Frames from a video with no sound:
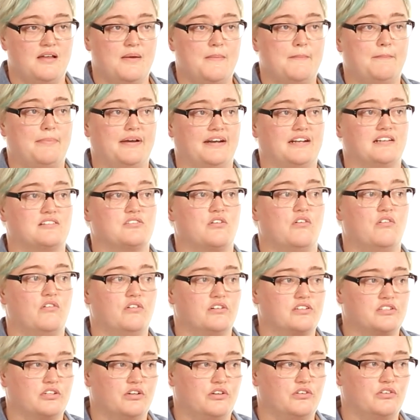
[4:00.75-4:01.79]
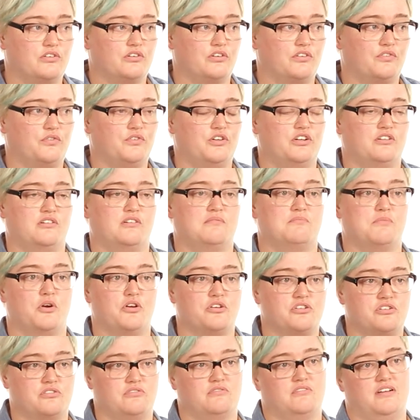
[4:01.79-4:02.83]
but it's also good for your
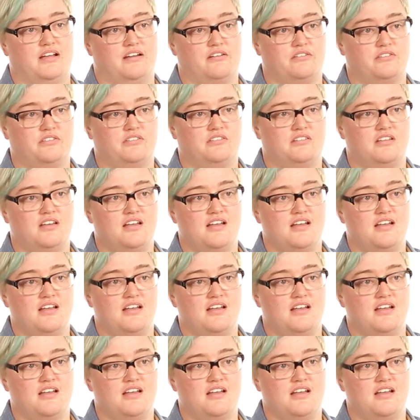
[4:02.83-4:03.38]
emotional health.